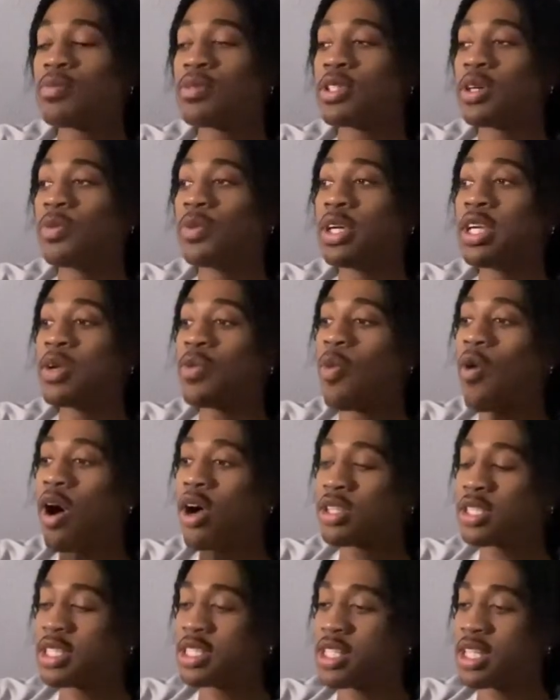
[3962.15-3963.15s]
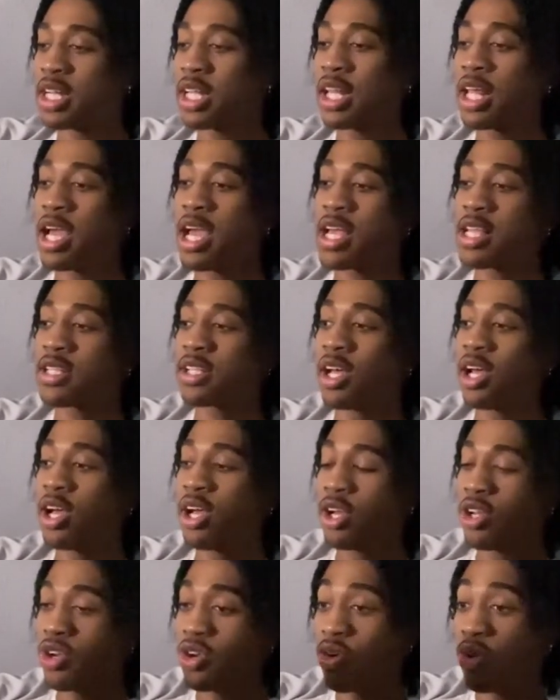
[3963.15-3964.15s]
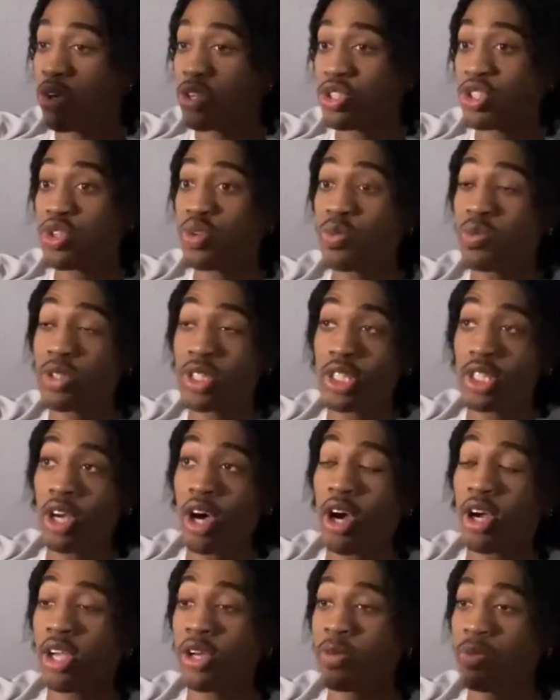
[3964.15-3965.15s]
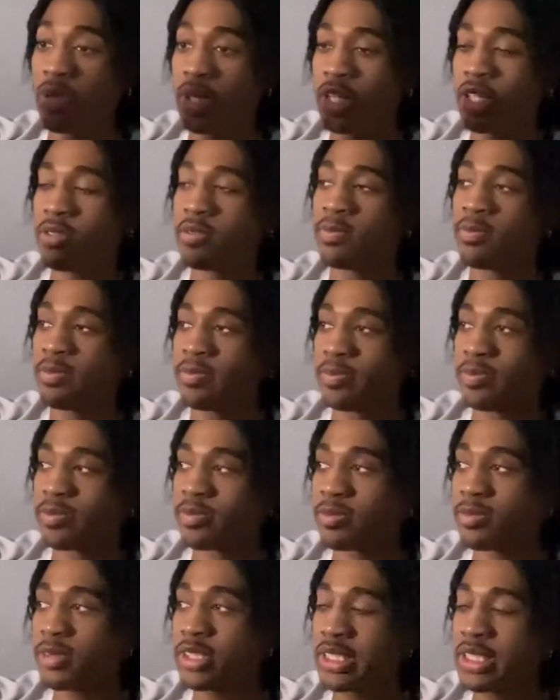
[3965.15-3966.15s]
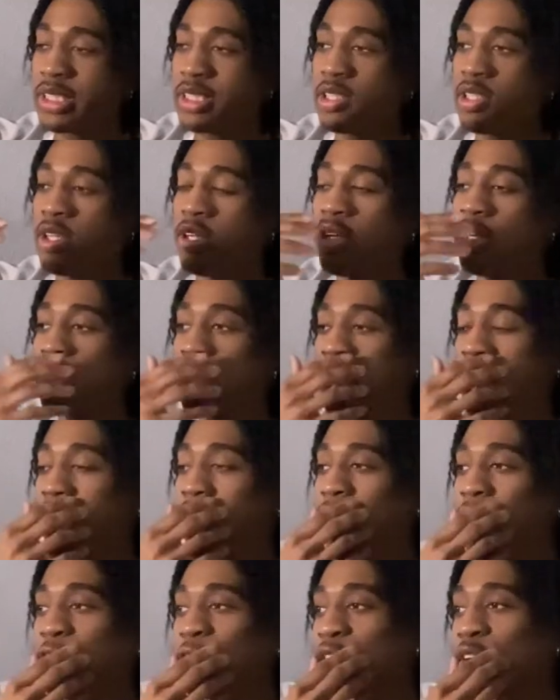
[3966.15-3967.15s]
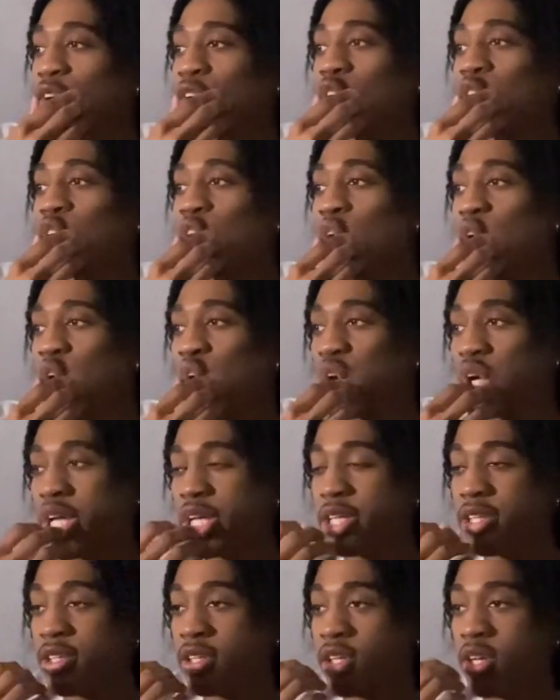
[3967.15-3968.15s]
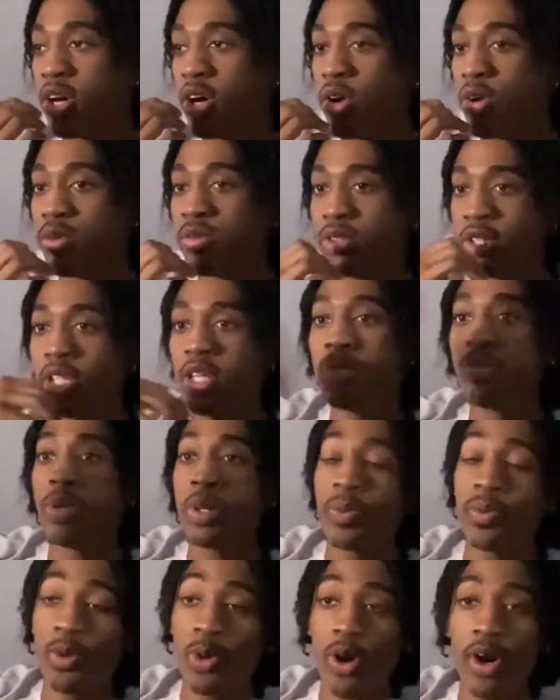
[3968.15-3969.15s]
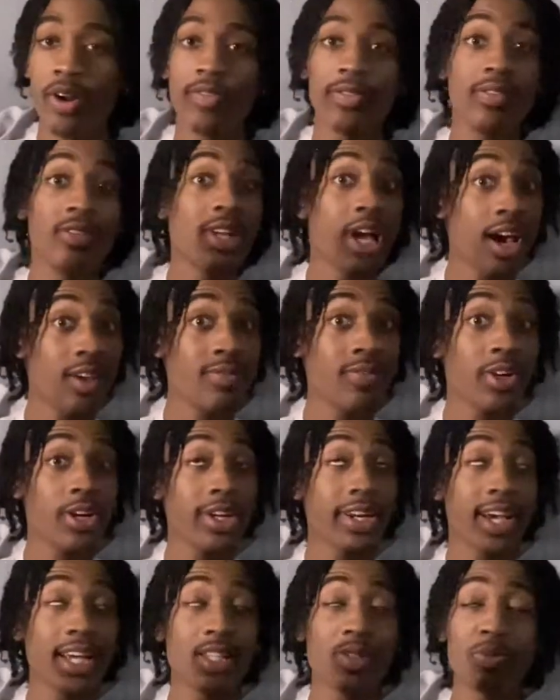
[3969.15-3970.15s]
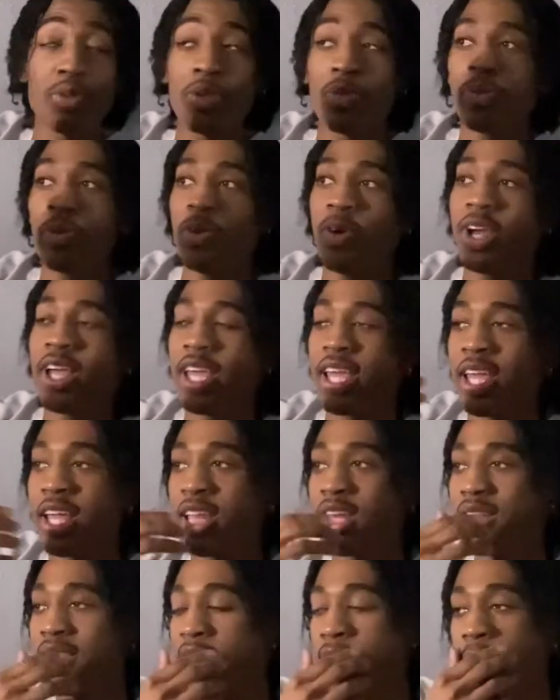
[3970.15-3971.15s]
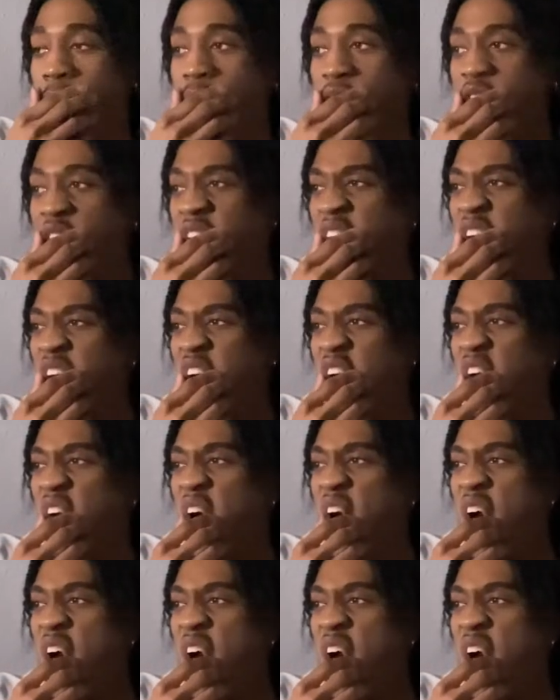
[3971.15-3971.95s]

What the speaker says: So when he walked into class, Noah Jupe was talking with the other, you know, the people who are not very nice people, and they were like,